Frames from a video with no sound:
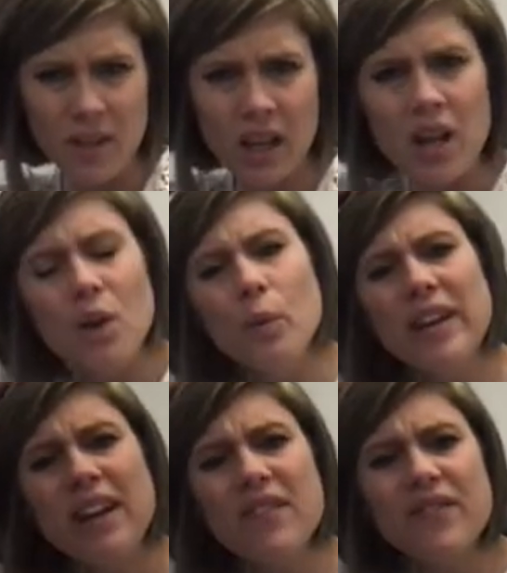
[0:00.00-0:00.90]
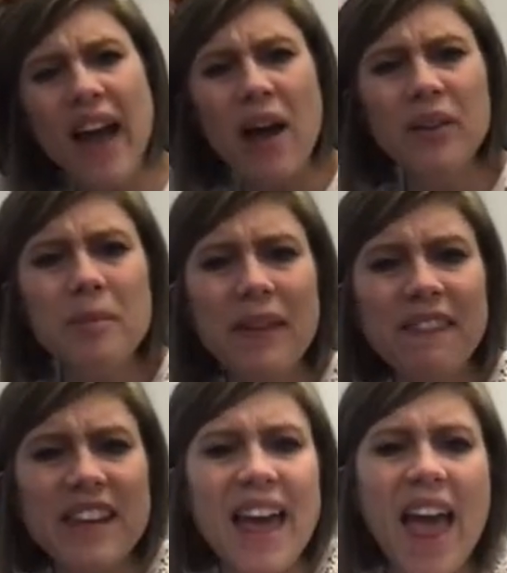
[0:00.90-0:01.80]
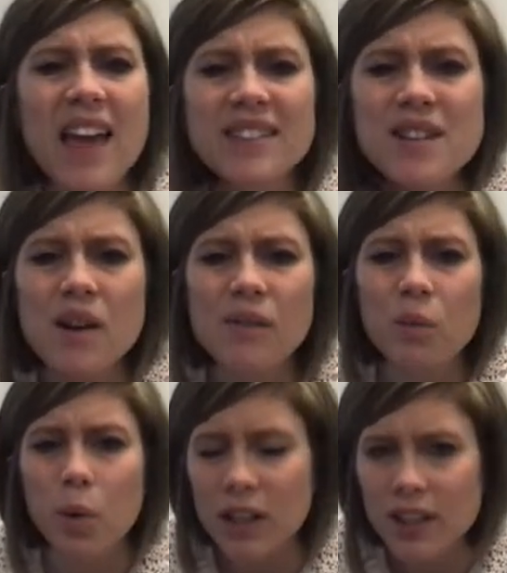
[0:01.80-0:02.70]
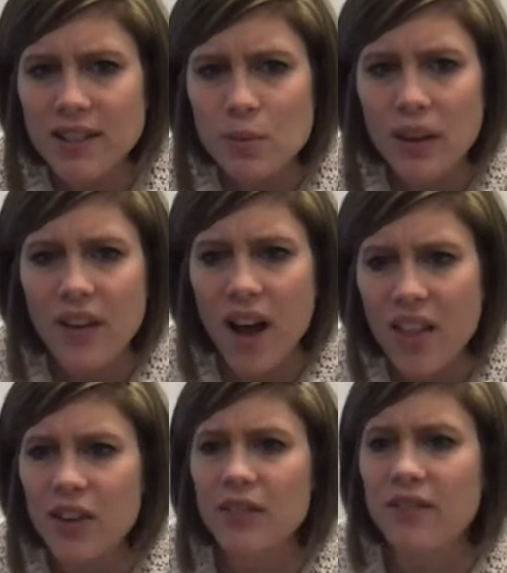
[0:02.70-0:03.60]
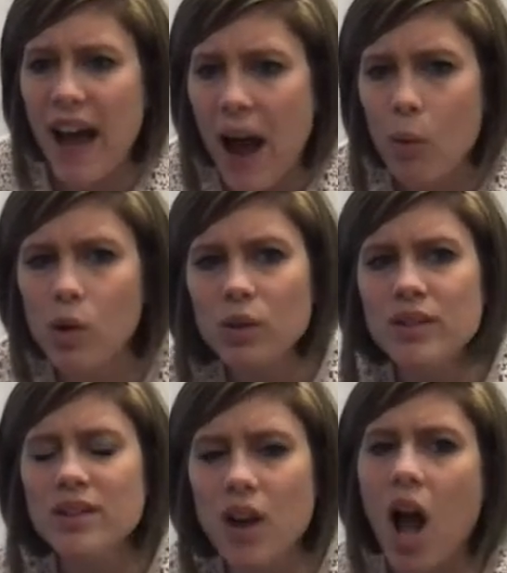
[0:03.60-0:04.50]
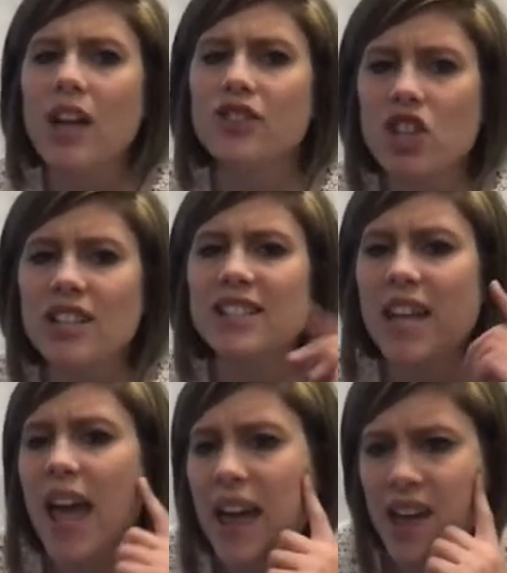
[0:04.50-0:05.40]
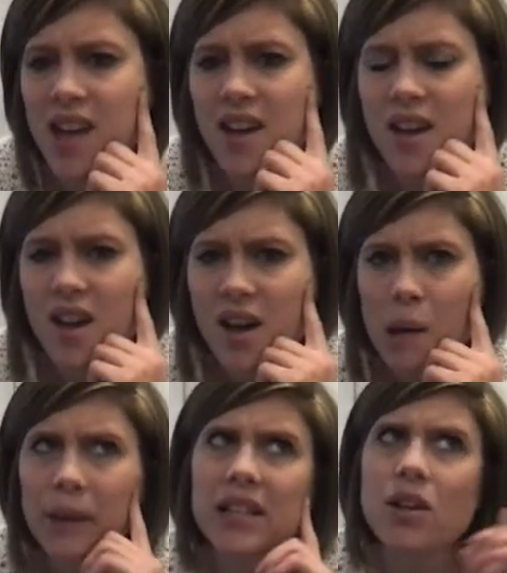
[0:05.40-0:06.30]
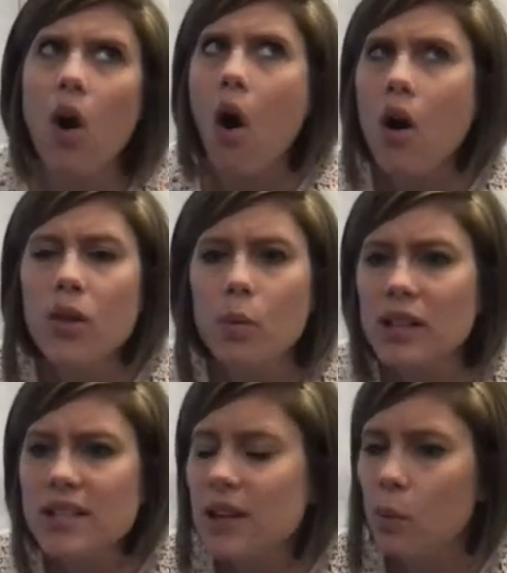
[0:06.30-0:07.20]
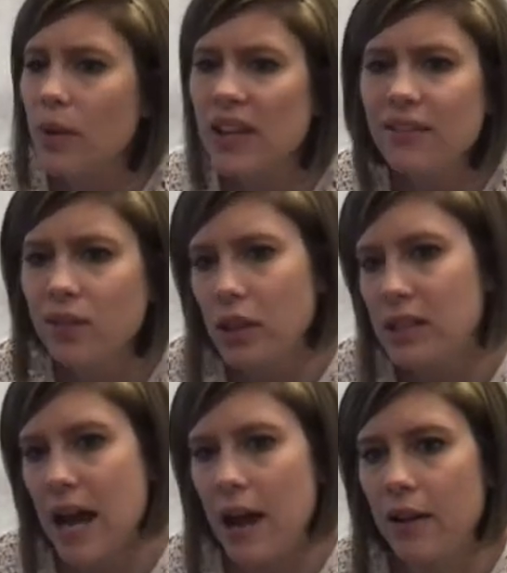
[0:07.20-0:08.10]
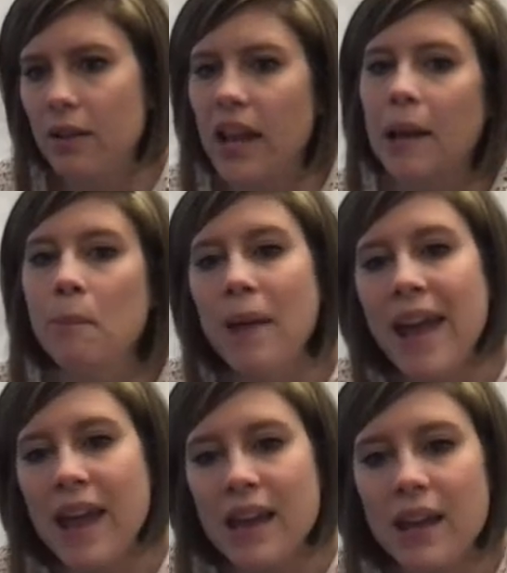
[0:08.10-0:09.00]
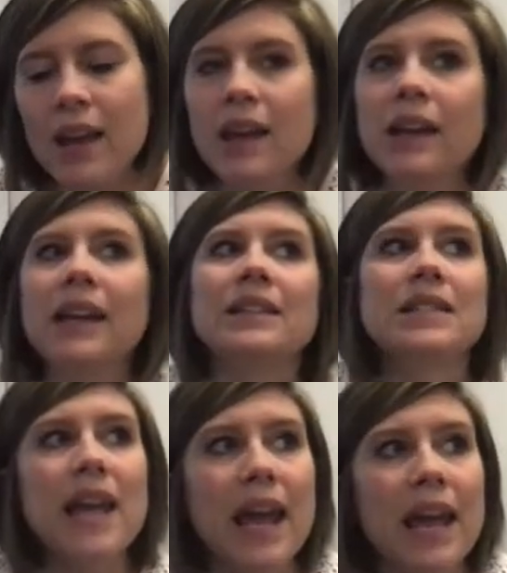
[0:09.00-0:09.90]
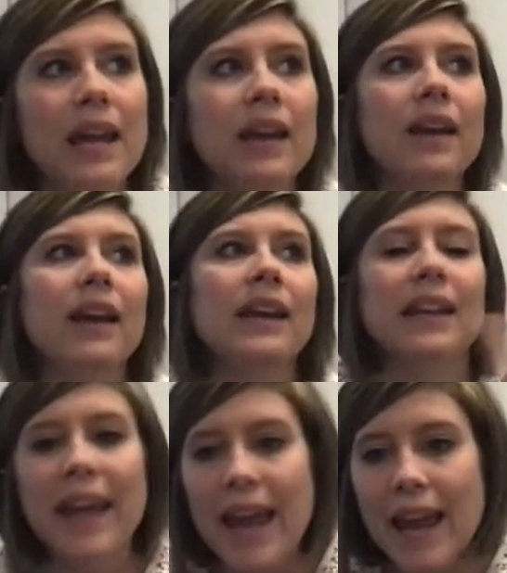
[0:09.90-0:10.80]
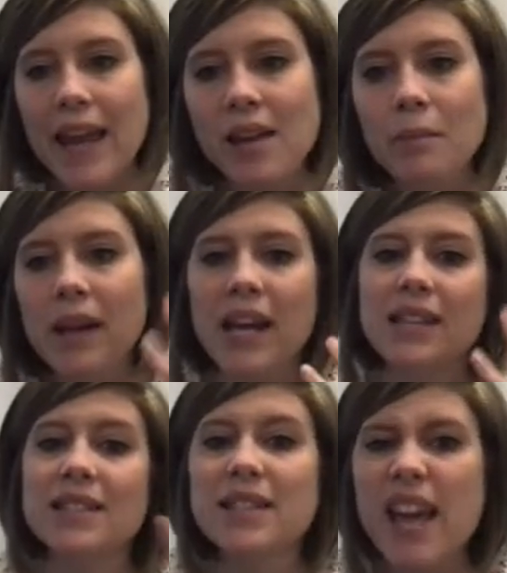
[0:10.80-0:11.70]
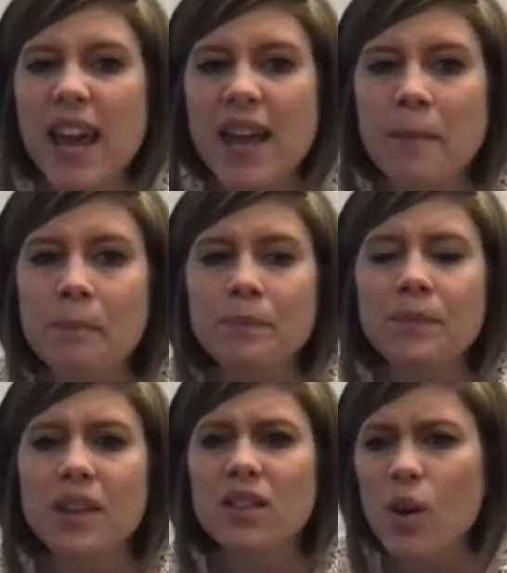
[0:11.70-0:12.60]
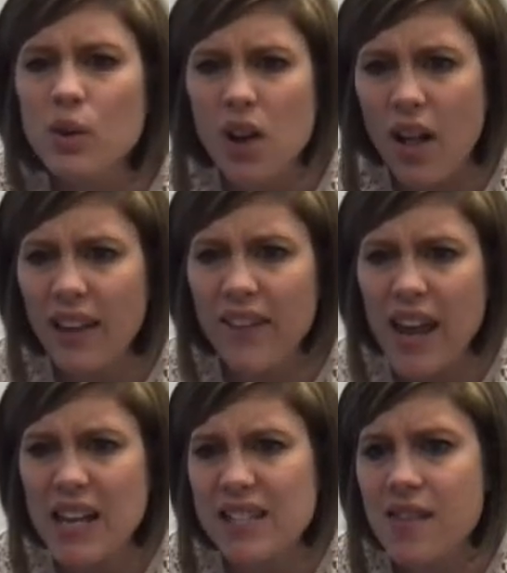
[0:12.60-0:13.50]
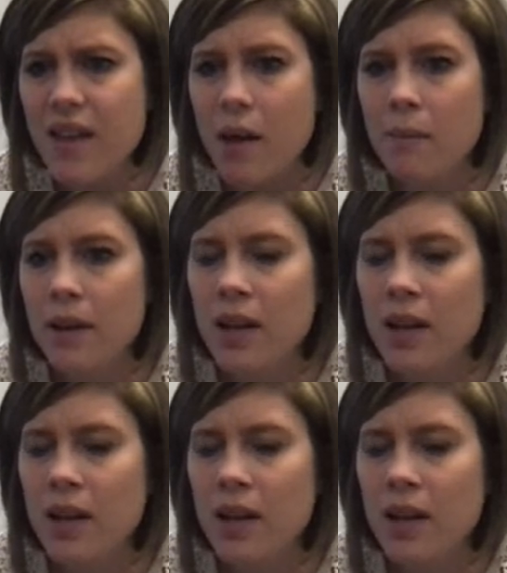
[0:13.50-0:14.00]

We have found him at the end of words with other vowels, not just A, because all the words that we've looked at, like make and take and came and same, those all have A's in them.